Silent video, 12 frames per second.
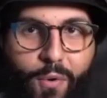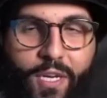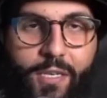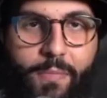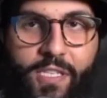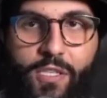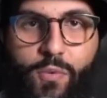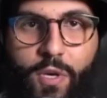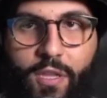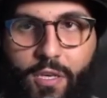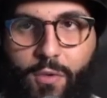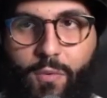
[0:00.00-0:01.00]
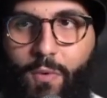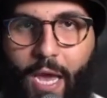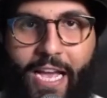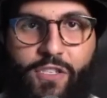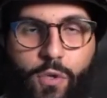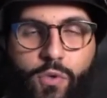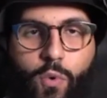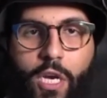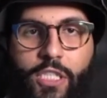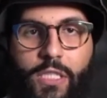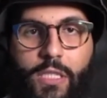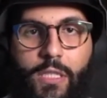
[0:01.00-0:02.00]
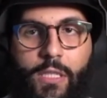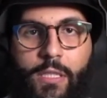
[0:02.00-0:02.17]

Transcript: into business with and you ask those questions.